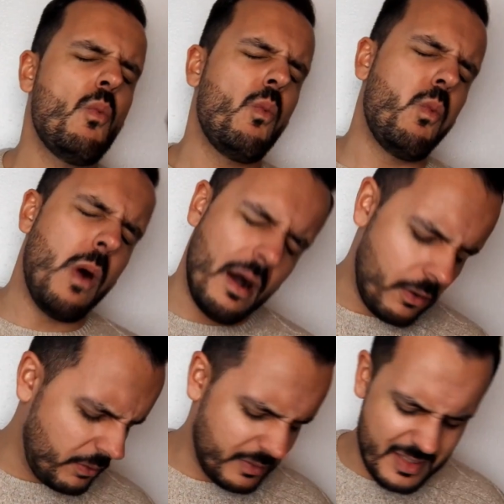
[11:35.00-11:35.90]
Wow.
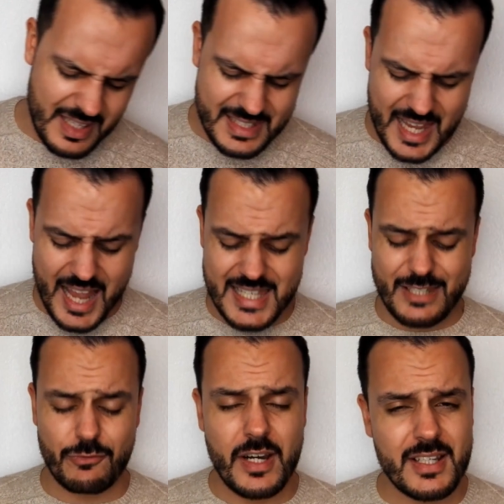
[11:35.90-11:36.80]
This has
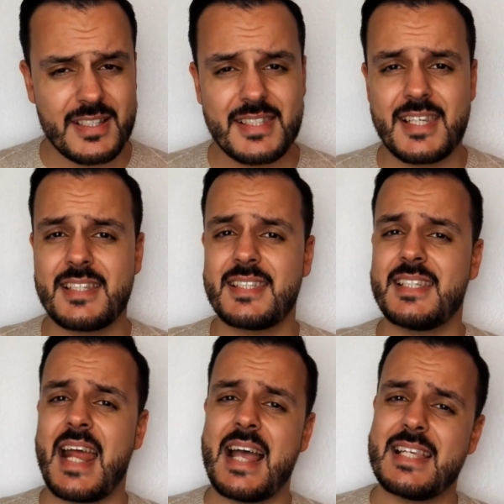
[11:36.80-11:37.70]
frankincense, it
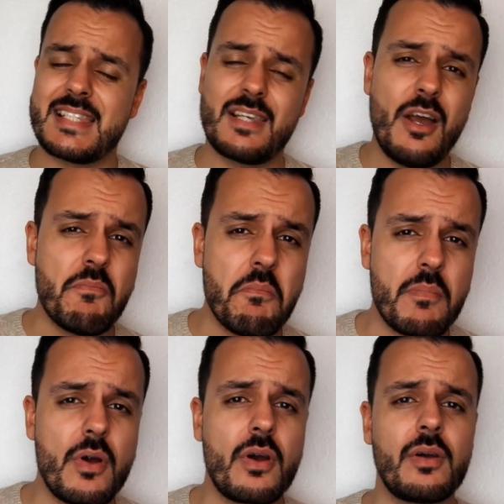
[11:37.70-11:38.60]
has
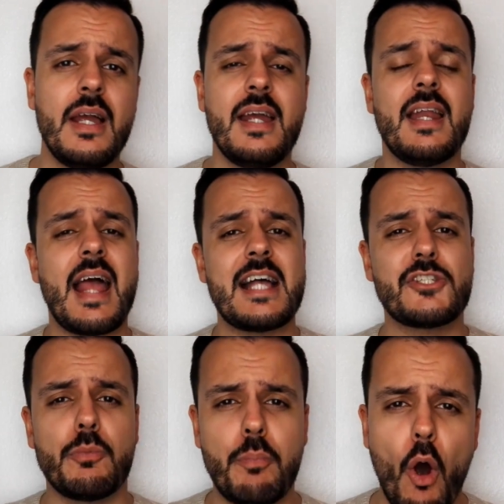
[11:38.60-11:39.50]
myrrh, it has
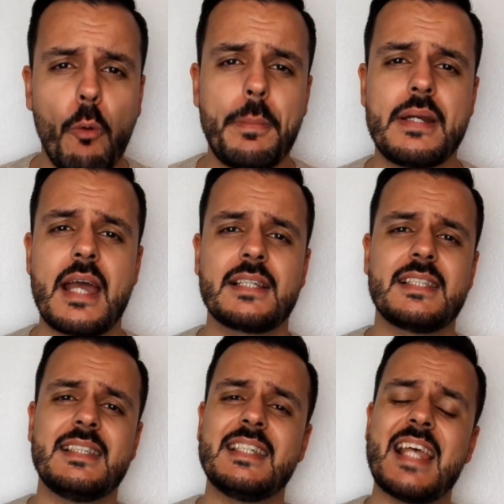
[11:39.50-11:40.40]

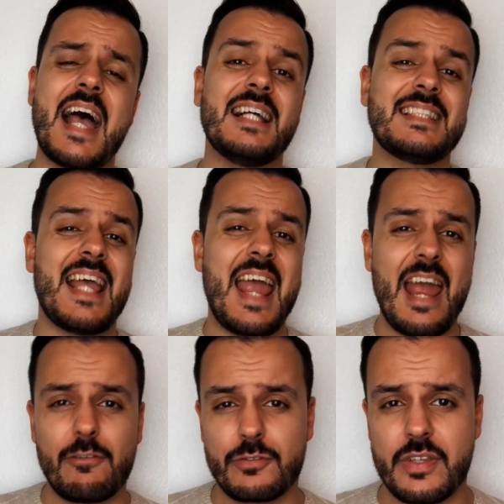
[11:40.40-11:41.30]
opopanax, this has
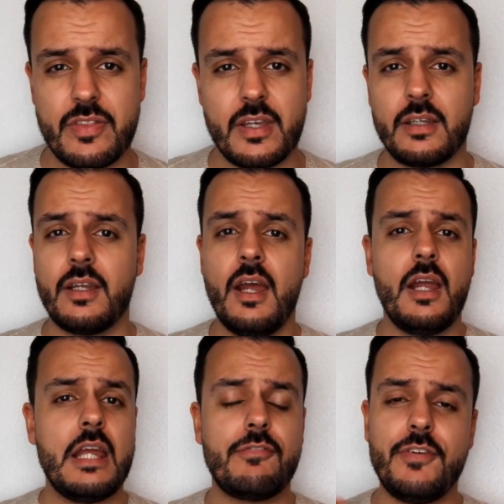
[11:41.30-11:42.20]
everything.
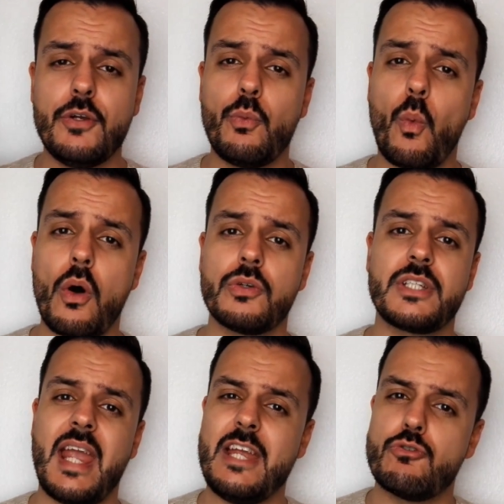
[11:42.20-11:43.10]
If you want
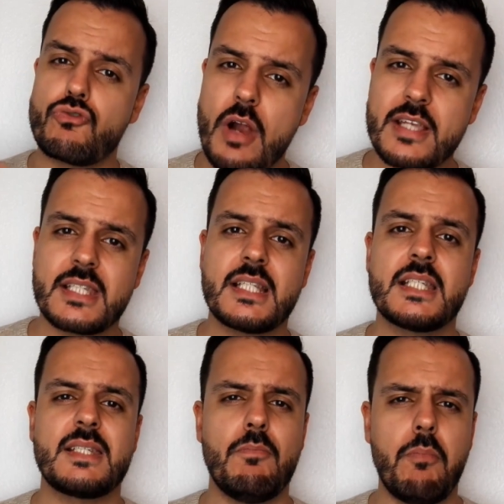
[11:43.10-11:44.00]
a
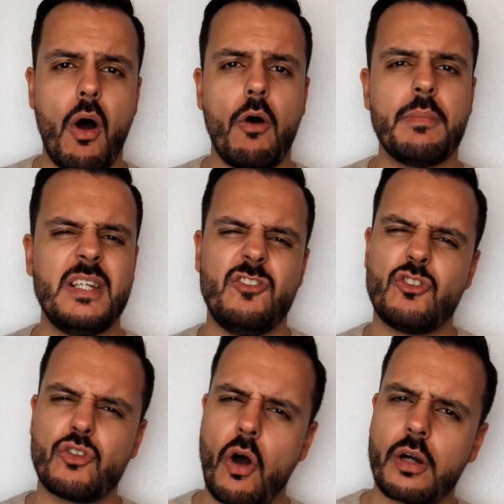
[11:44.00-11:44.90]
resinous bomb, a
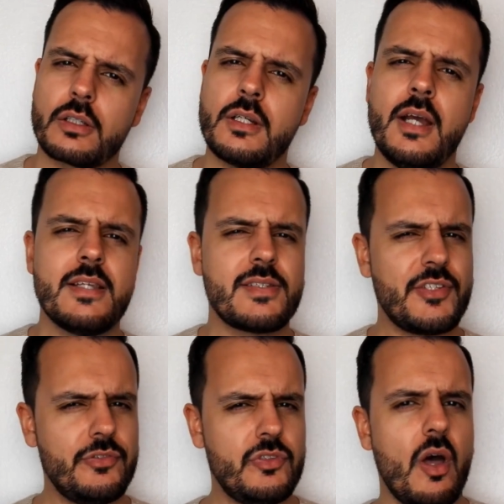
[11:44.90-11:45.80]
dark,
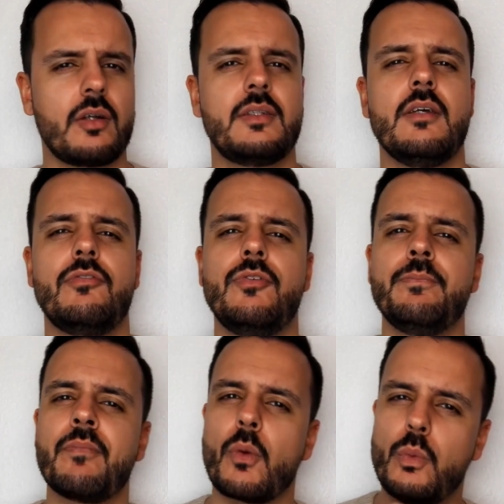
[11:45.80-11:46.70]
seductive,
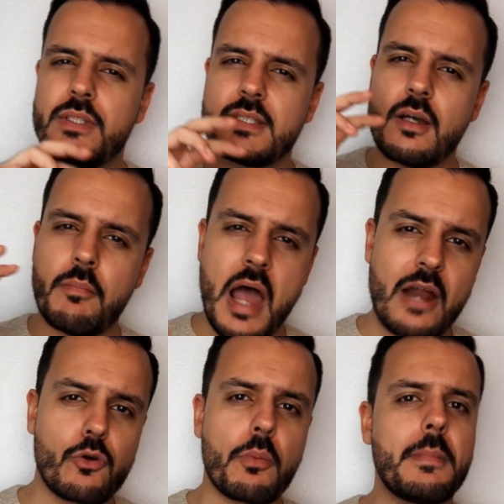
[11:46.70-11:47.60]
with some
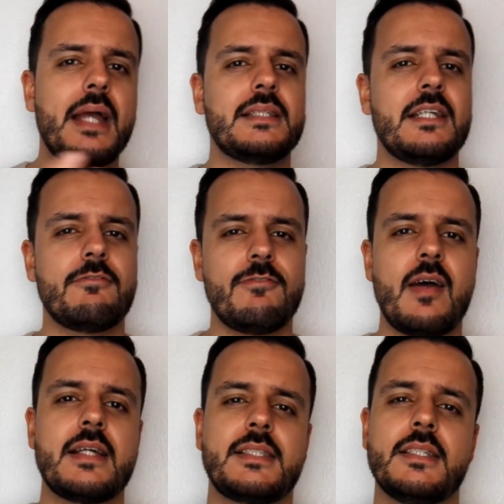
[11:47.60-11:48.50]
aromatic
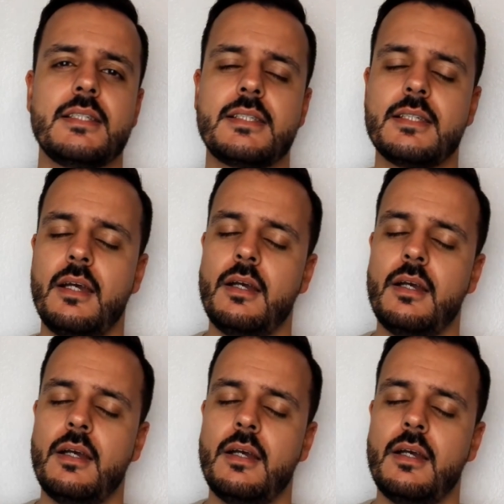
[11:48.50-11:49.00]
facets,